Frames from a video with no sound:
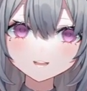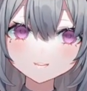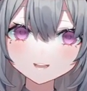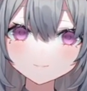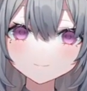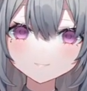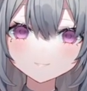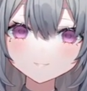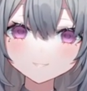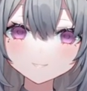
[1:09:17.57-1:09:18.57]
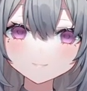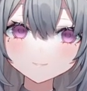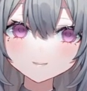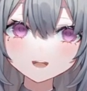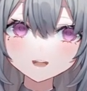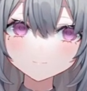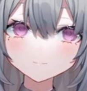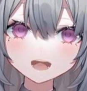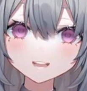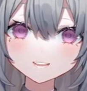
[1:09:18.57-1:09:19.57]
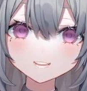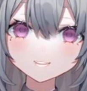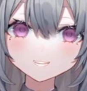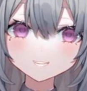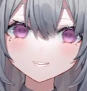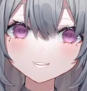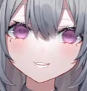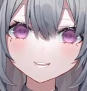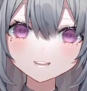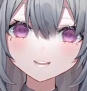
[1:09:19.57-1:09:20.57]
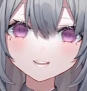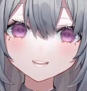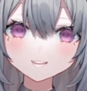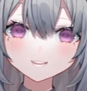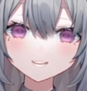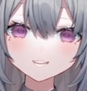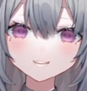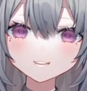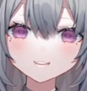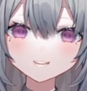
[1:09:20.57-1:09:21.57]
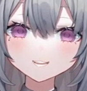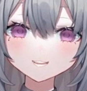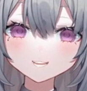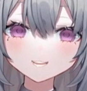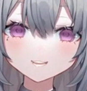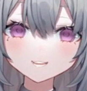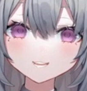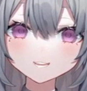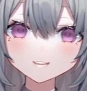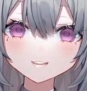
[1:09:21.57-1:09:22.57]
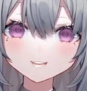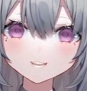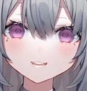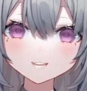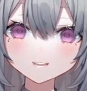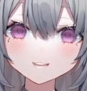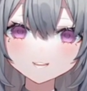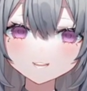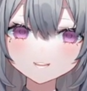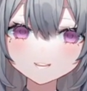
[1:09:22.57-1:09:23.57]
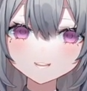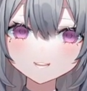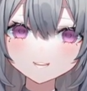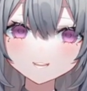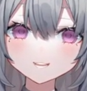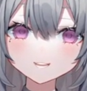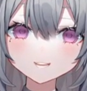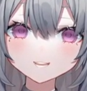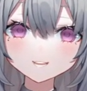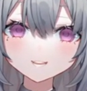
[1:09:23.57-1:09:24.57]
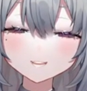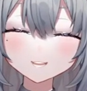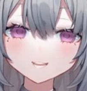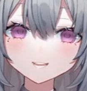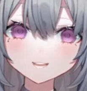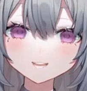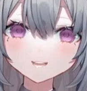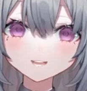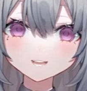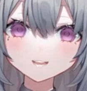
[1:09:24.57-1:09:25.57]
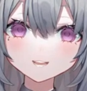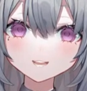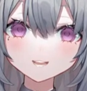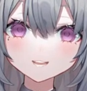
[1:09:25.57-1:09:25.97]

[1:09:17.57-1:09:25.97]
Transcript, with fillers: That was oh. just the automatic that they did. Oh shit, bro. Okay, give me some more like give me some more like meat on my body.